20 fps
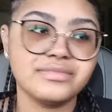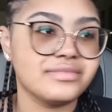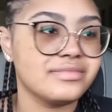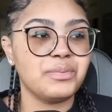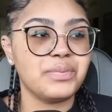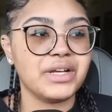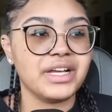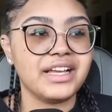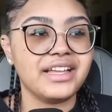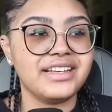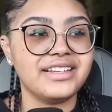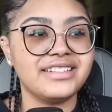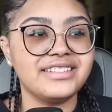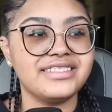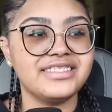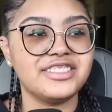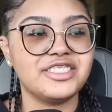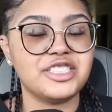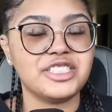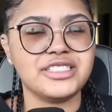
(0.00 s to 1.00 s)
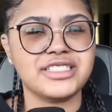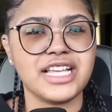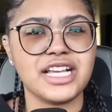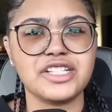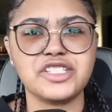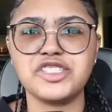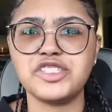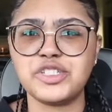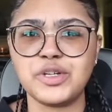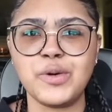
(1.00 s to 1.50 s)
But she's like,
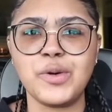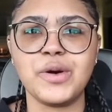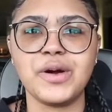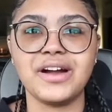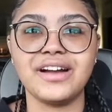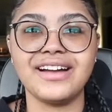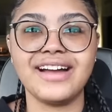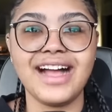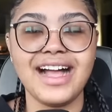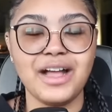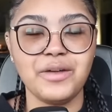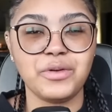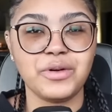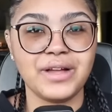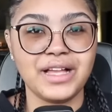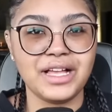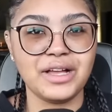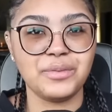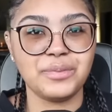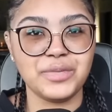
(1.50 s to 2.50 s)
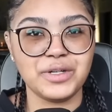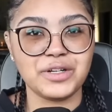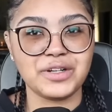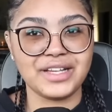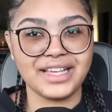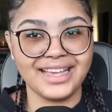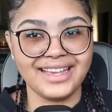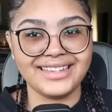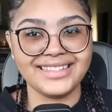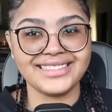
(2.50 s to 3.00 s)
sure, I will help your
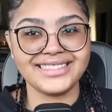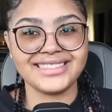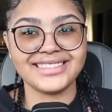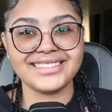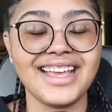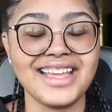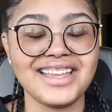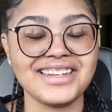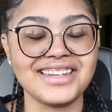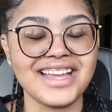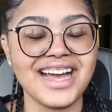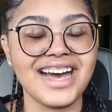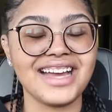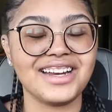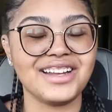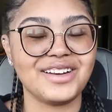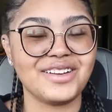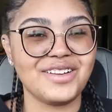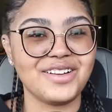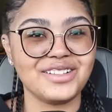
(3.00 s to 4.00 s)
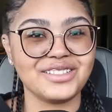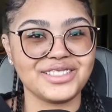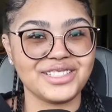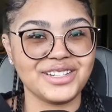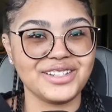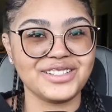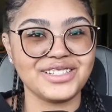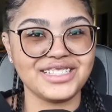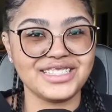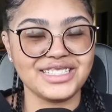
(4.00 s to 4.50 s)
case and not at all
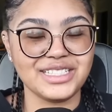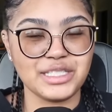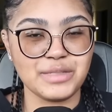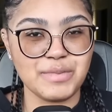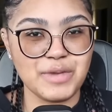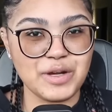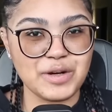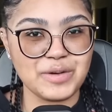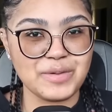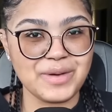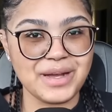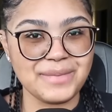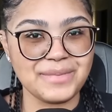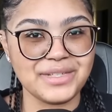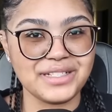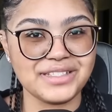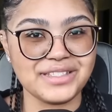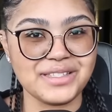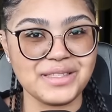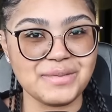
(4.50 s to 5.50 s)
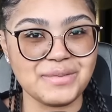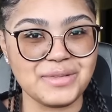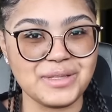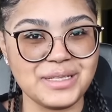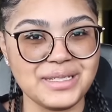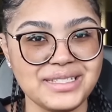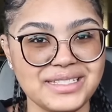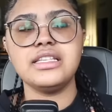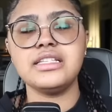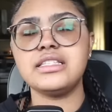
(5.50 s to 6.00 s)
turn in this murder weapon to the
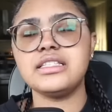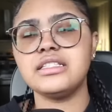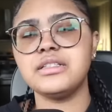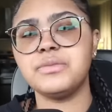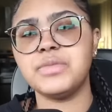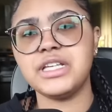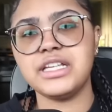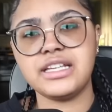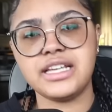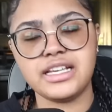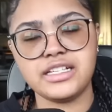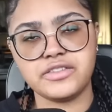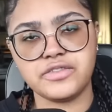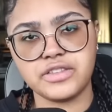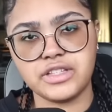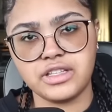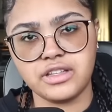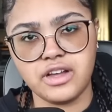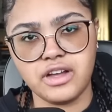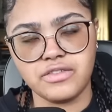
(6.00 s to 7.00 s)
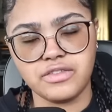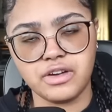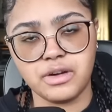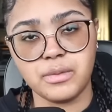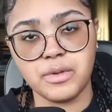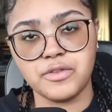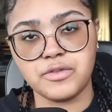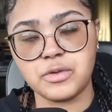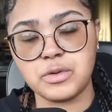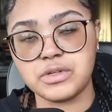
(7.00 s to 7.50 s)
police. This is a big case for the law firm,
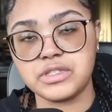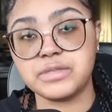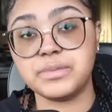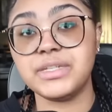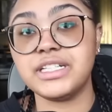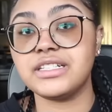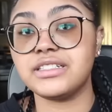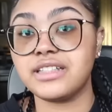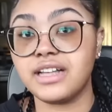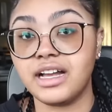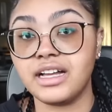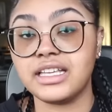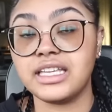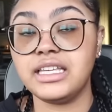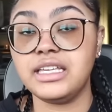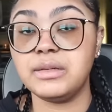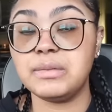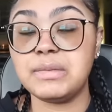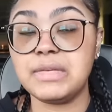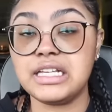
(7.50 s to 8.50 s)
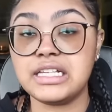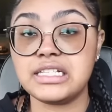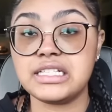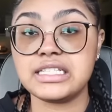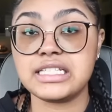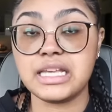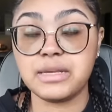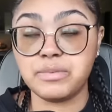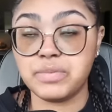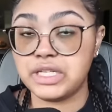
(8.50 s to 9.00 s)
of course, because Hakeem
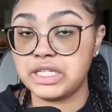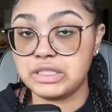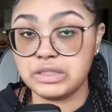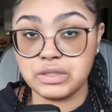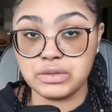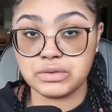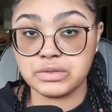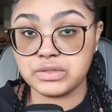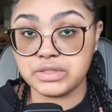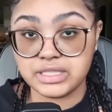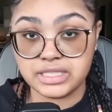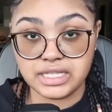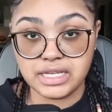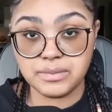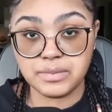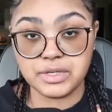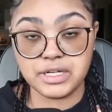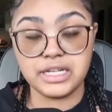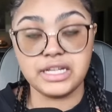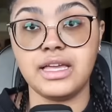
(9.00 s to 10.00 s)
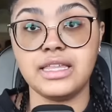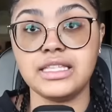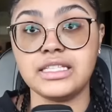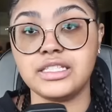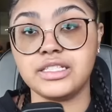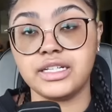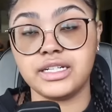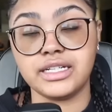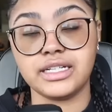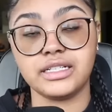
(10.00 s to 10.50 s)
is a big local celebrity and this
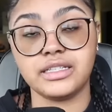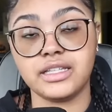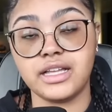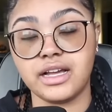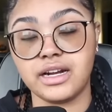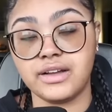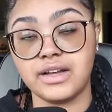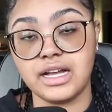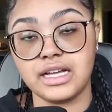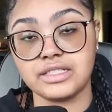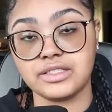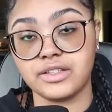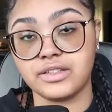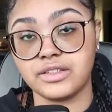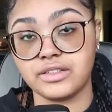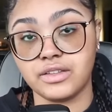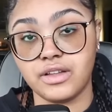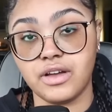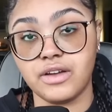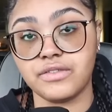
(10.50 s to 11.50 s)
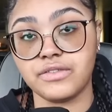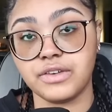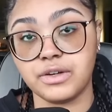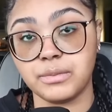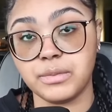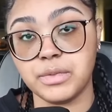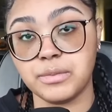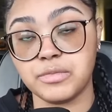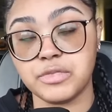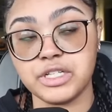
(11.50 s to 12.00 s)
is going to get a lot of eyes on their law
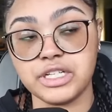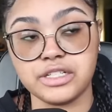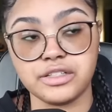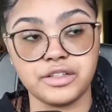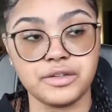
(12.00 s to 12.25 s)
firm in particular.